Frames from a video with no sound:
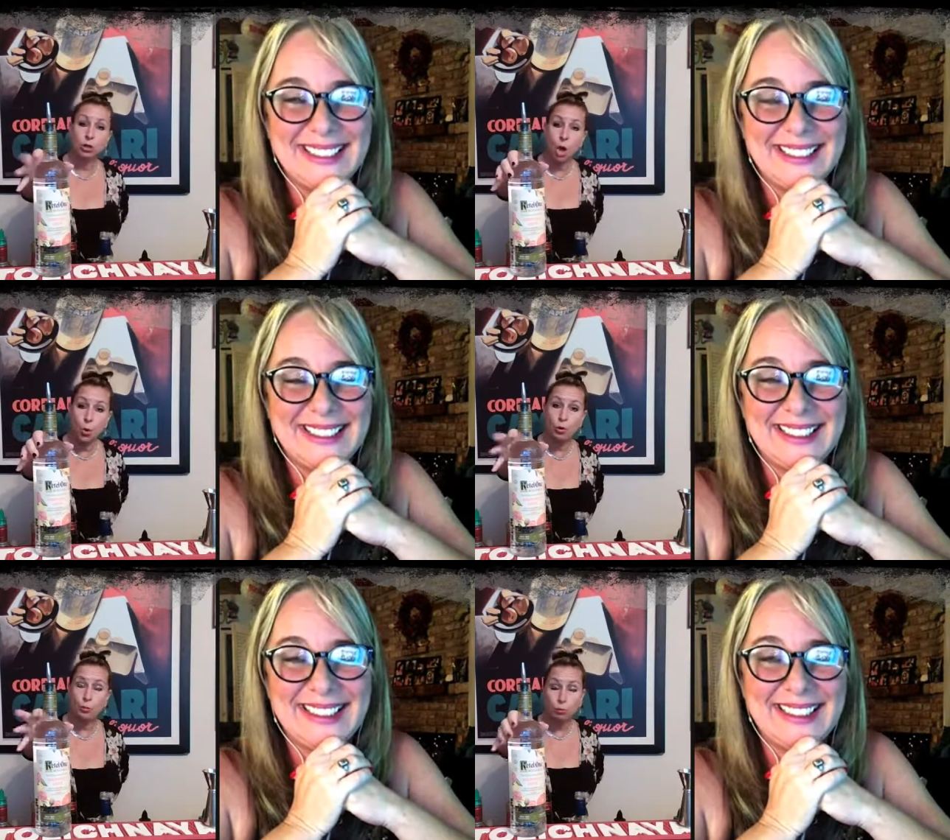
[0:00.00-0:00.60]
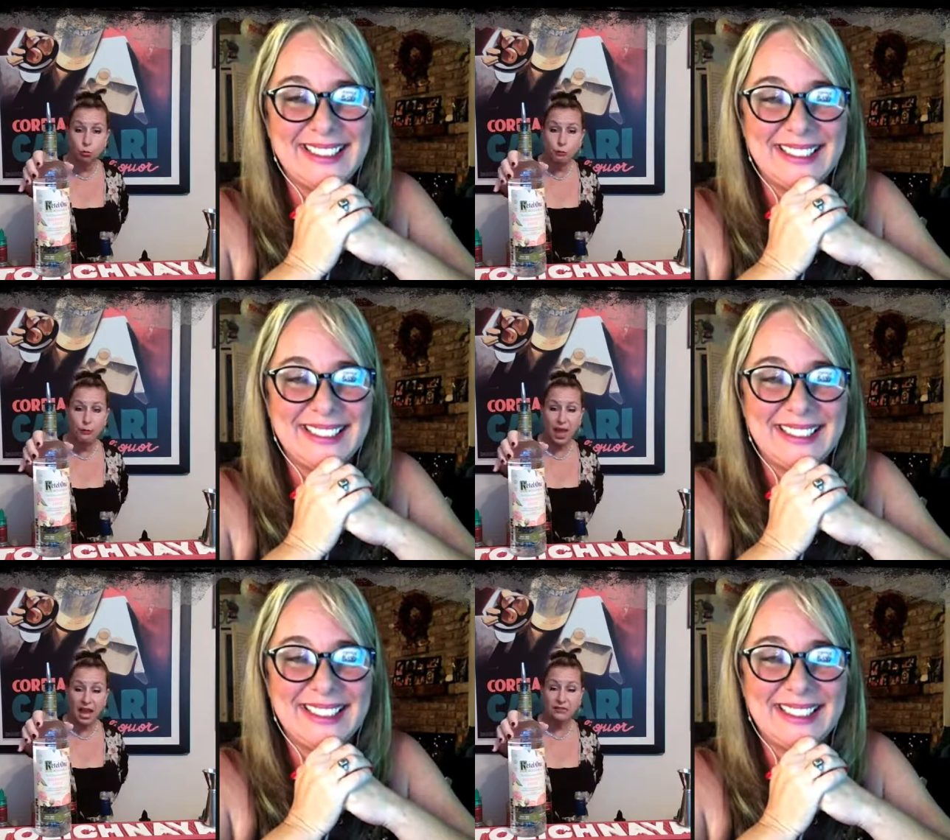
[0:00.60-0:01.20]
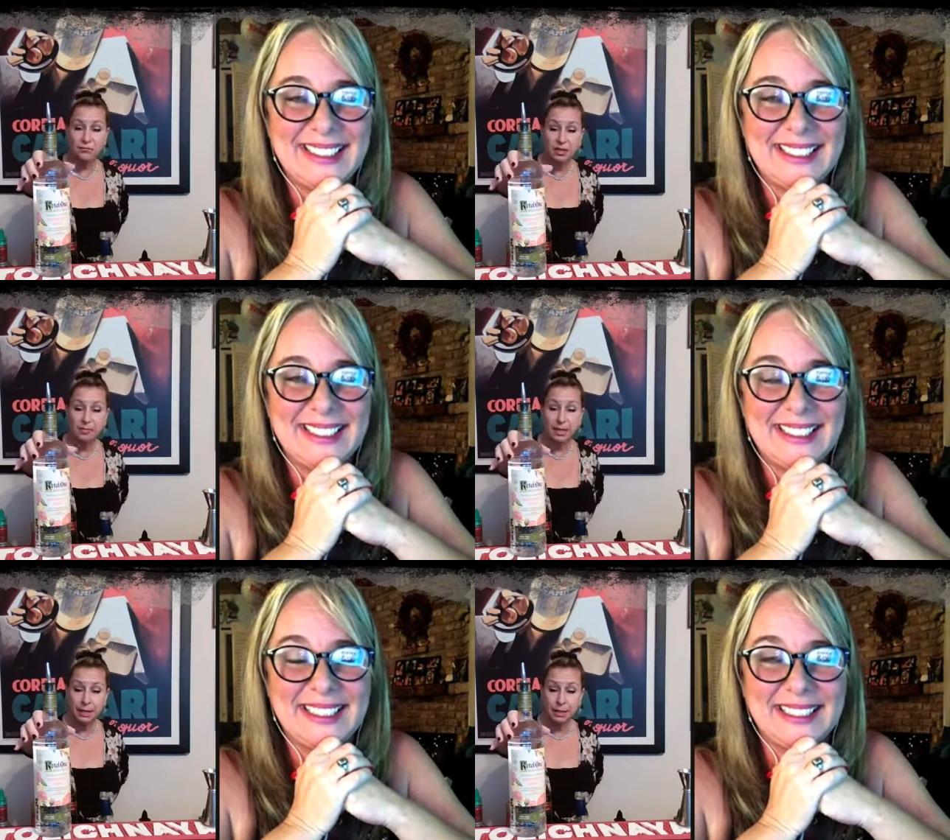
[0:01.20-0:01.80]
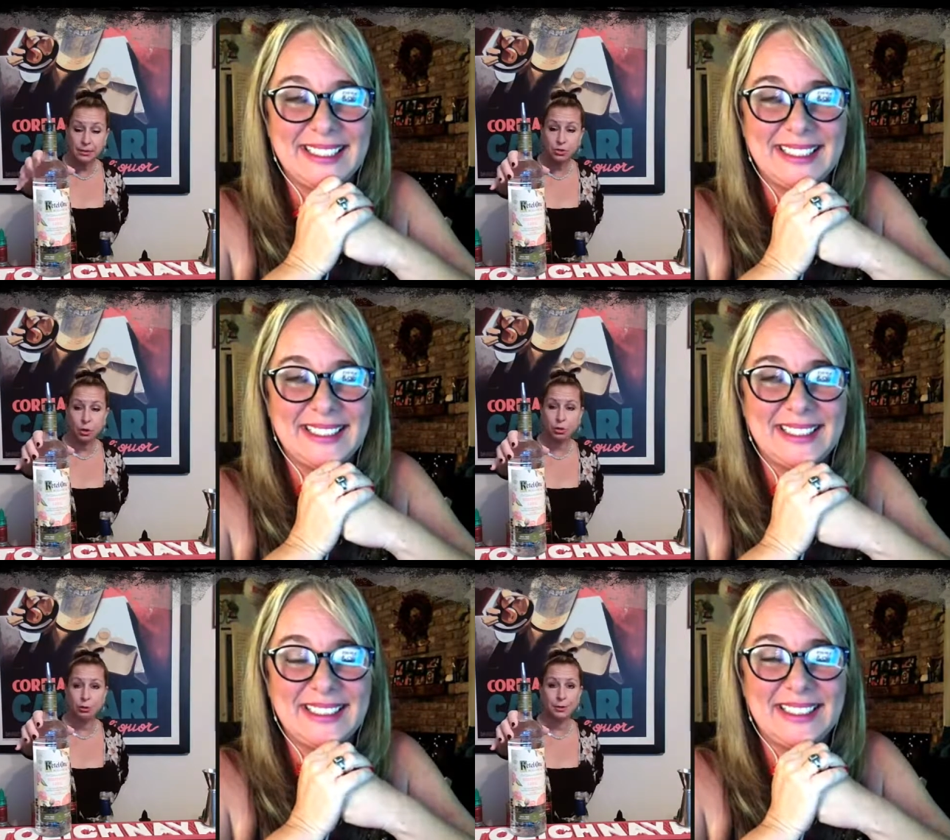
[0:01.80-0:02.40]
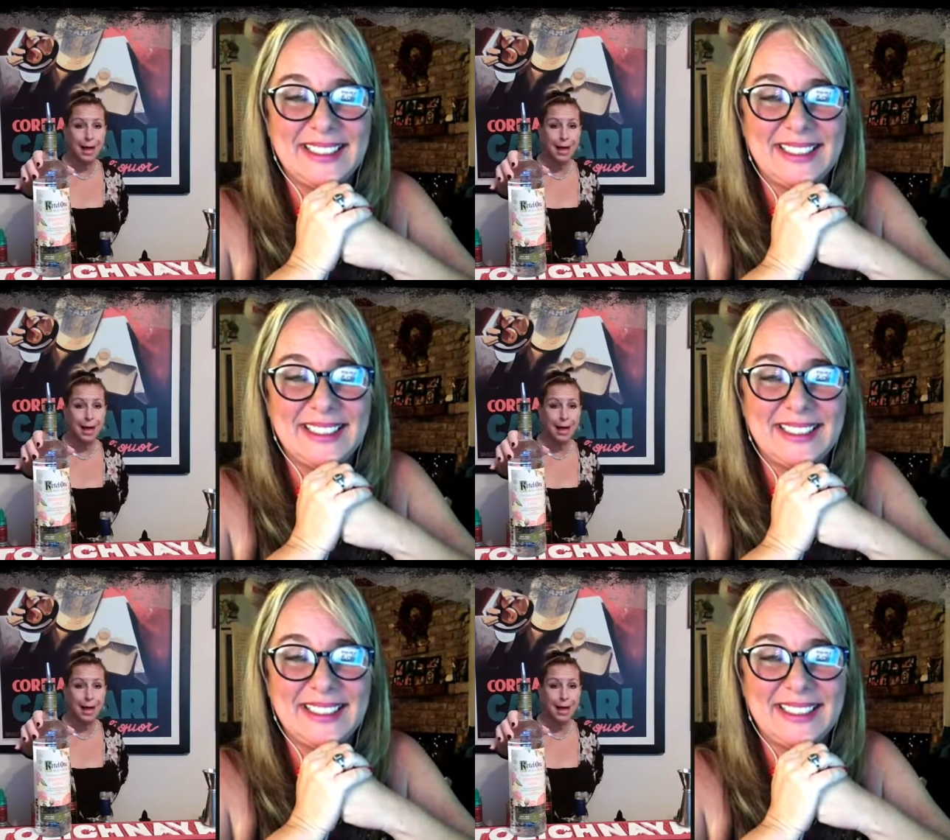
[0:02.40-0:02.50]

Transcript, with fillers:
Speaker 1: lower proof ABV, so you're